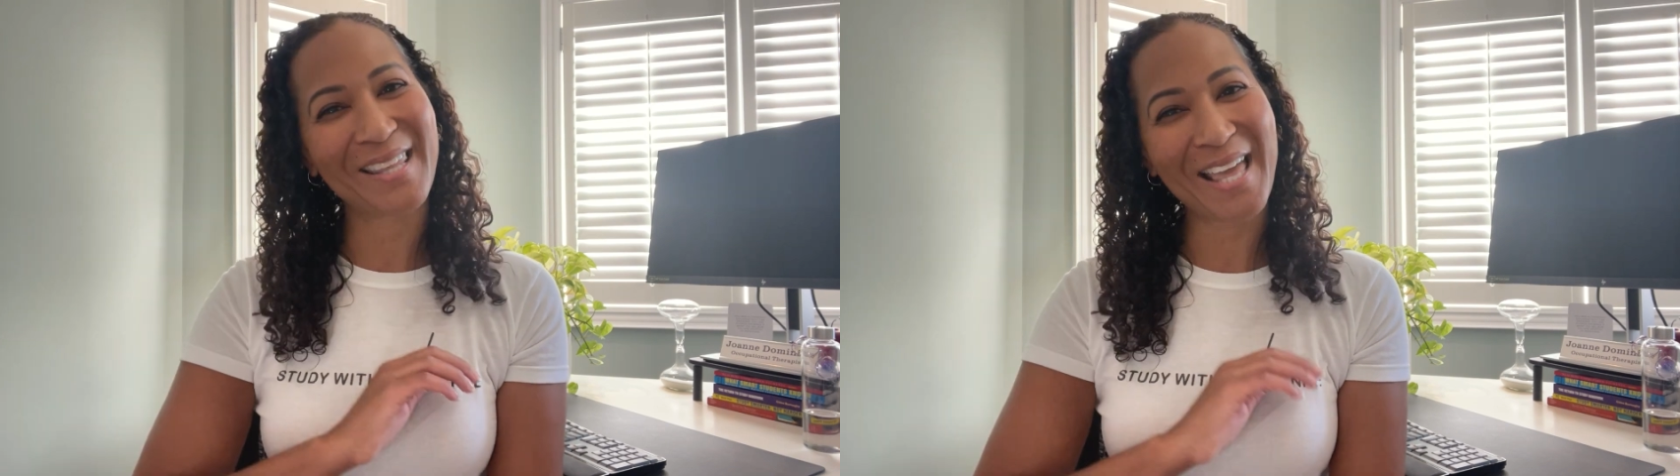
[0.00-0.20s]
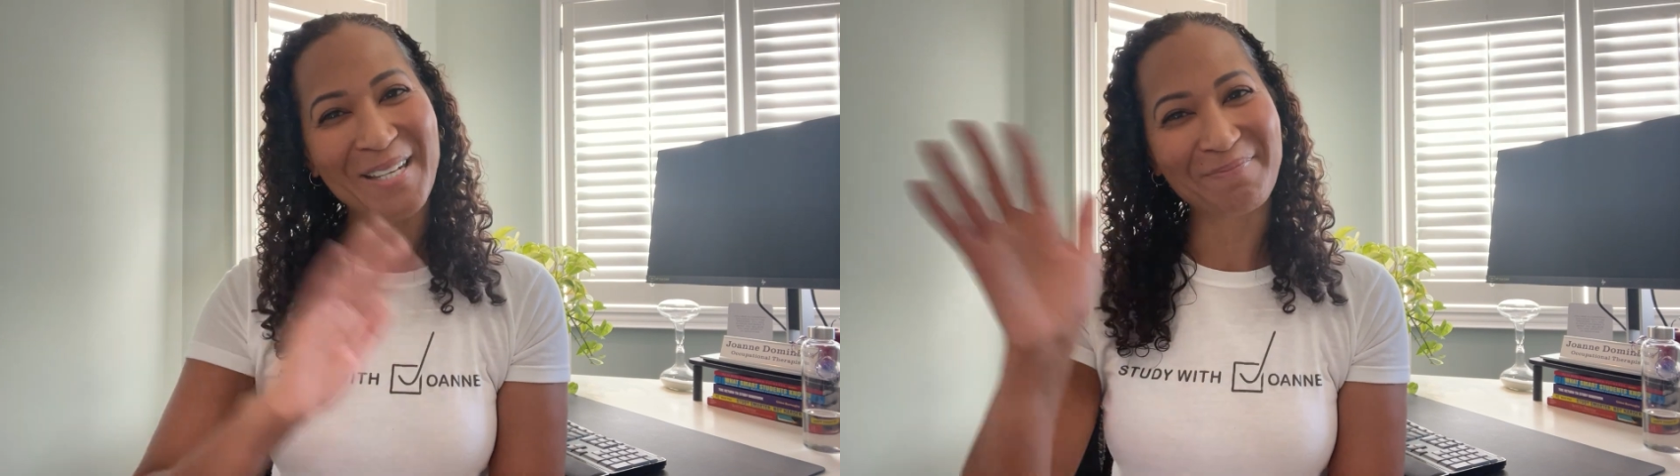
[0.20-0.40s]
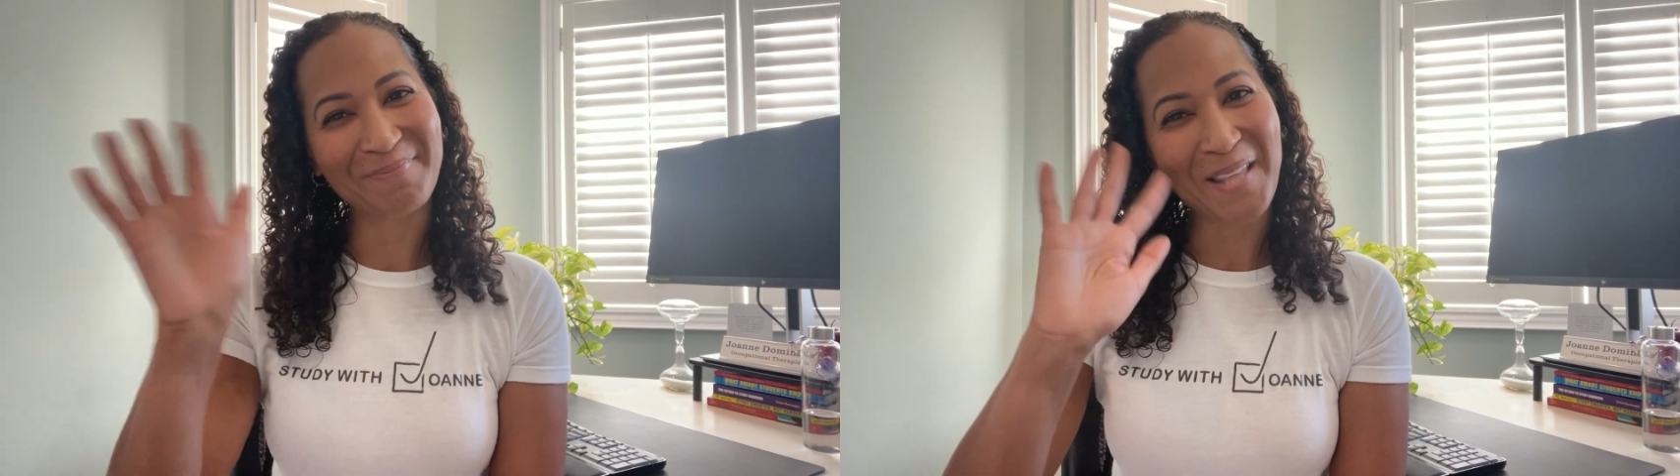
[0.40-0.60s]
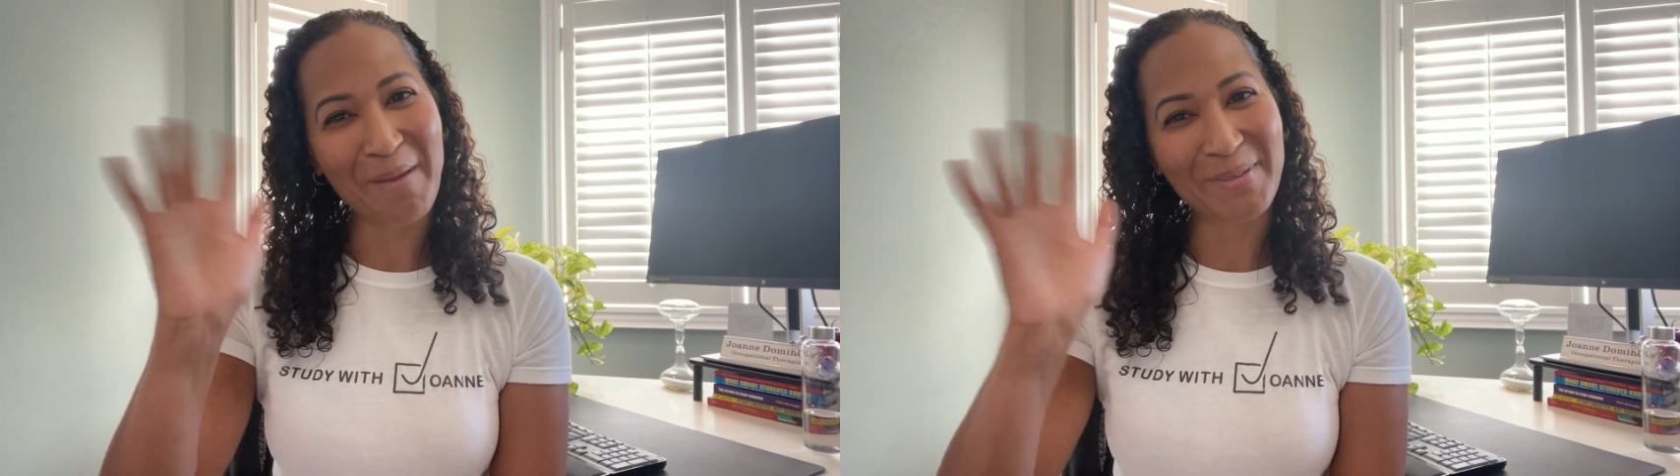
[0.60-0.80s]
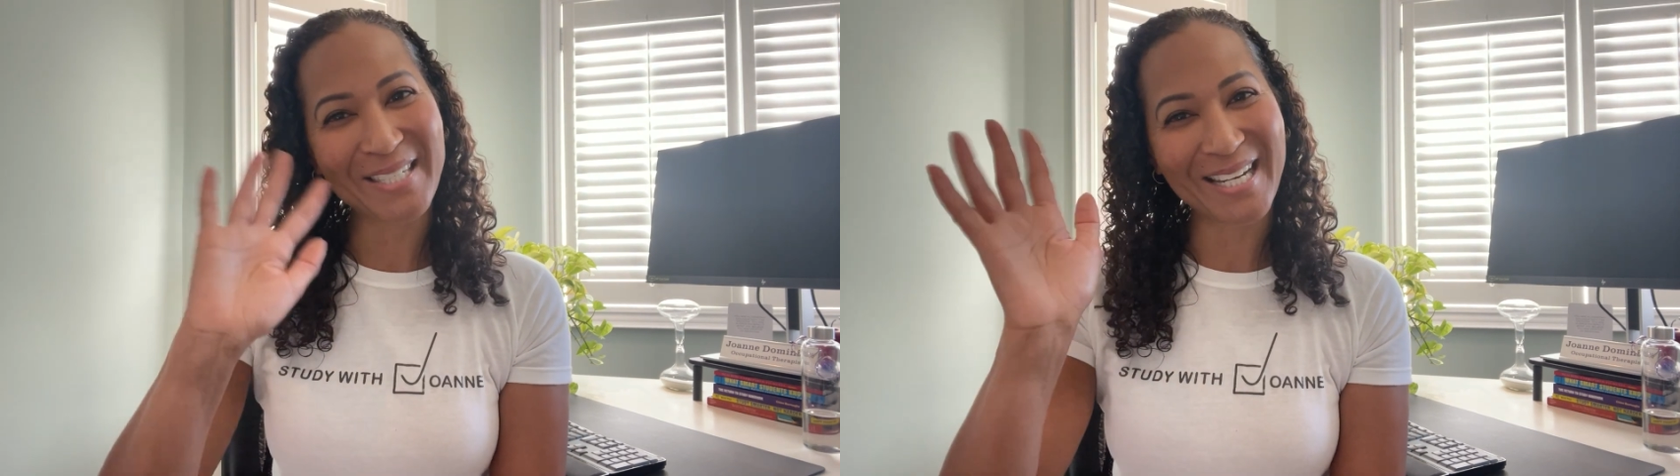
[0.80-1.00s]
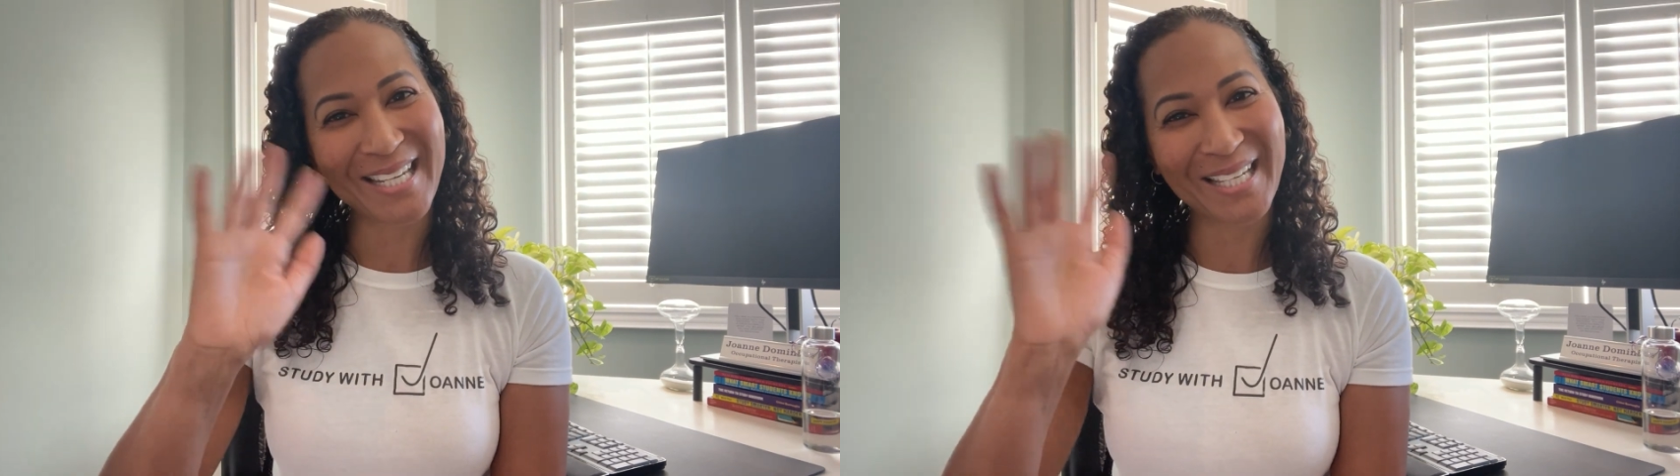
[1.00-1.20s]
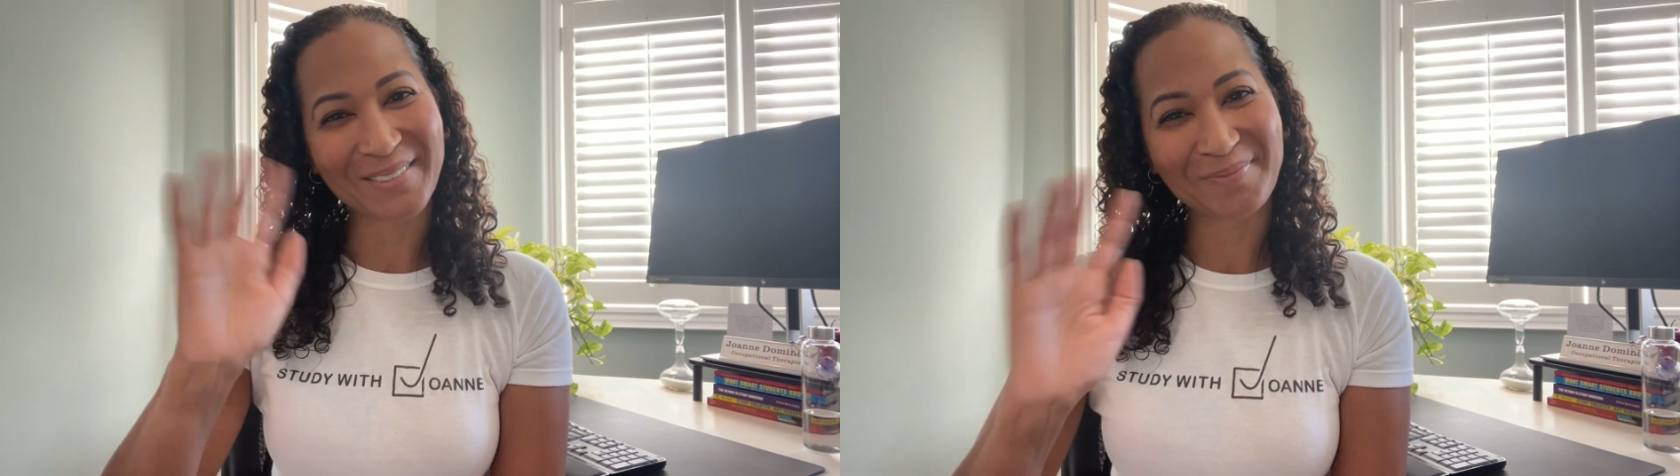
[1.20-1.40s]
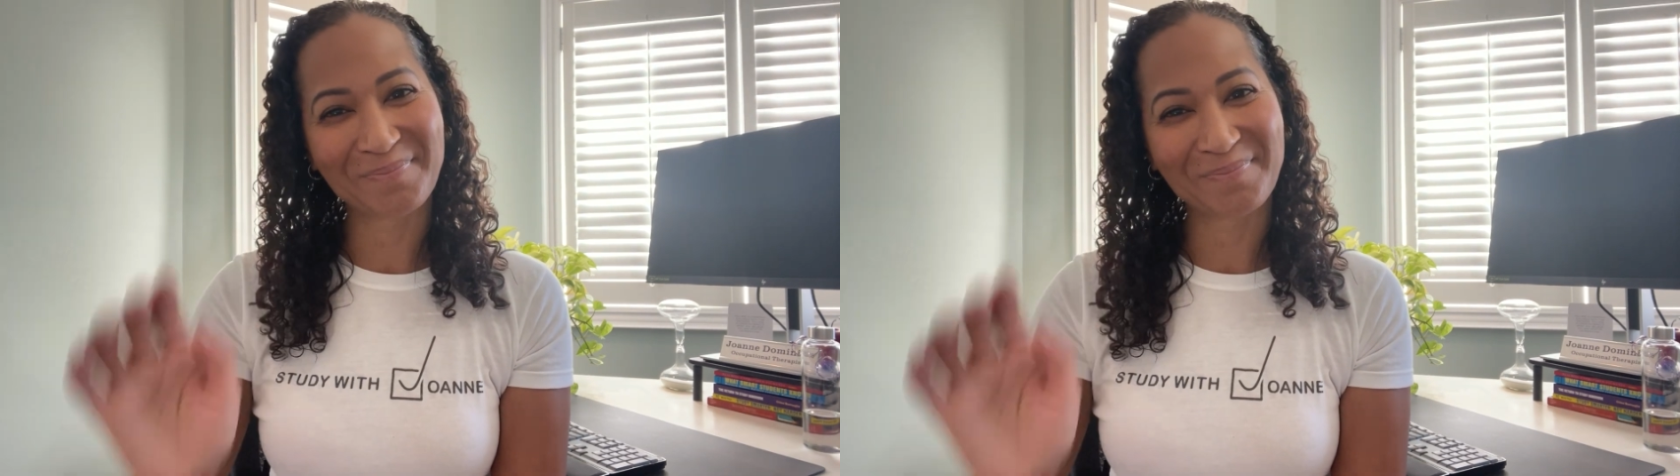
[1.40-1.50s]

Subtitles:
you then. Happy studying.